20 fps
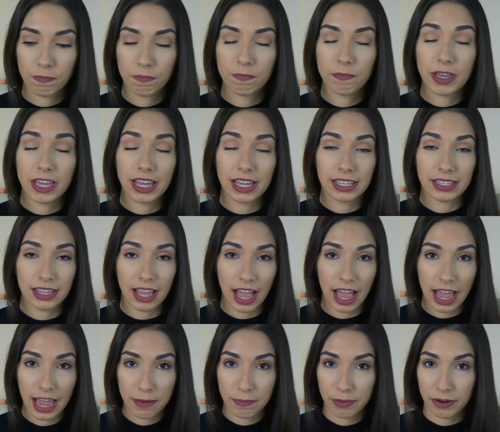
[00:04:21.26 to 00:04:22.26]
Because
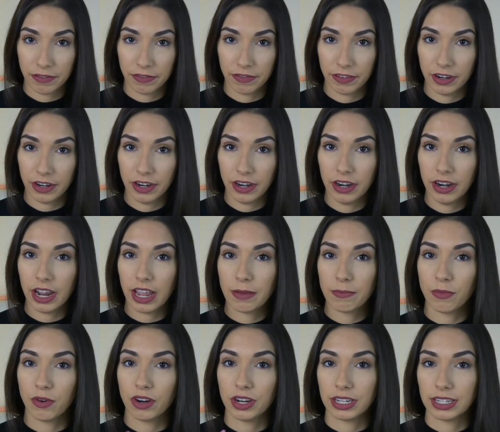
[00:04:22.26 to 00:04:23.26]
I prefer
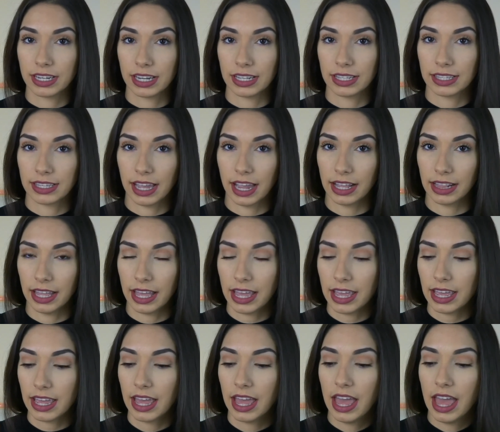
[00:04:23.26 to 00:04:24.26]
a more intense
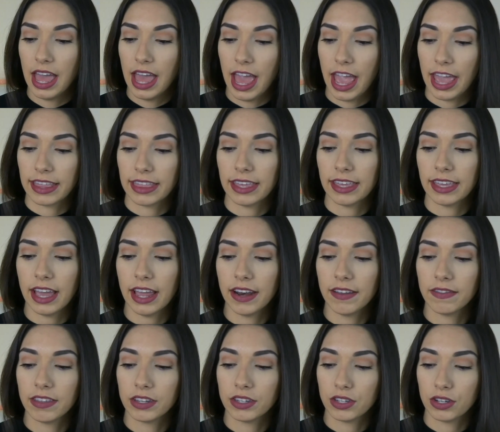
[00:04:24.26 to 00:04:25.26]
highlight. I think
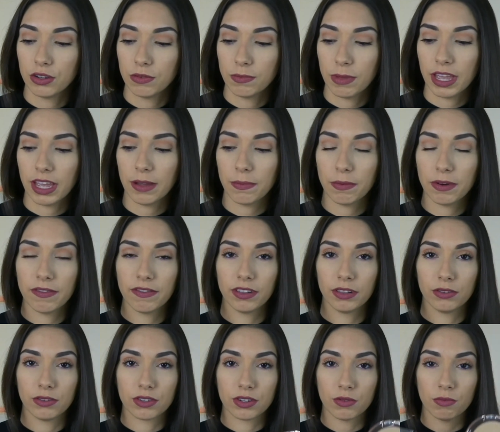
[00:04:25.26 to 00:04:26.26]
out of the 2 Makeup
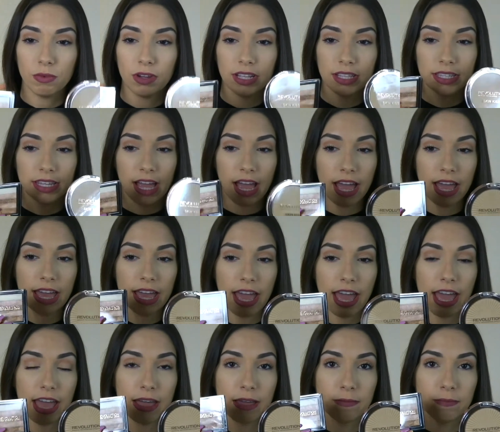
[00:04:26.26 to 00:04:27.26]
Revolution ones, I
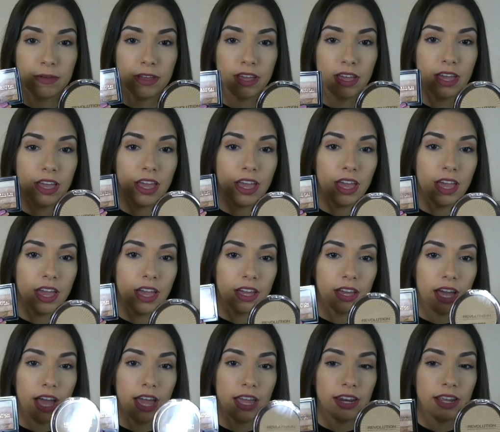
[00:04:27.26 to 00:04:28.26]
am
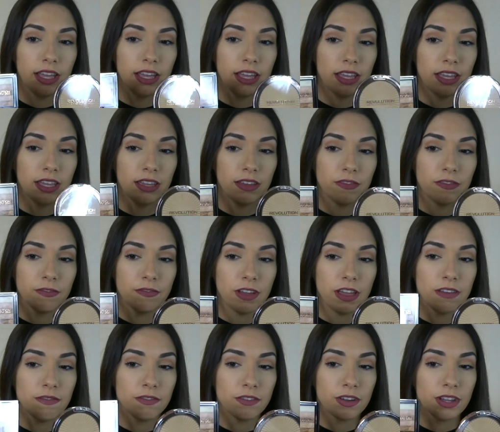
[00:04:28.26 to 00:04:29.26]
kind of
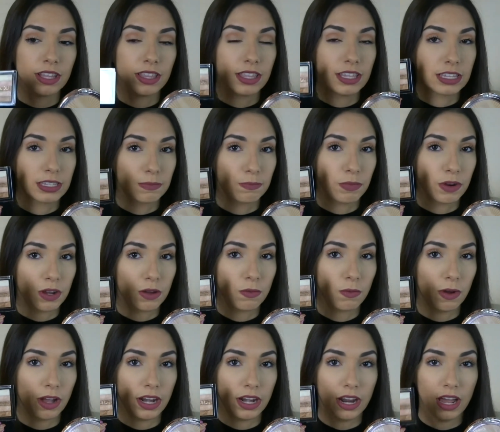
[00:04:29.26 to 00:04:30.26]
favoring this brick
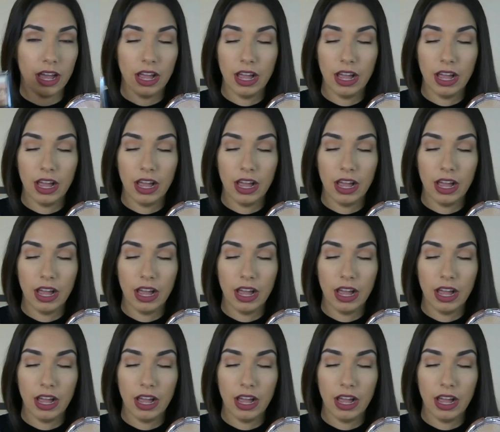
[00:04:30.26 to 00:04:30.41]
one.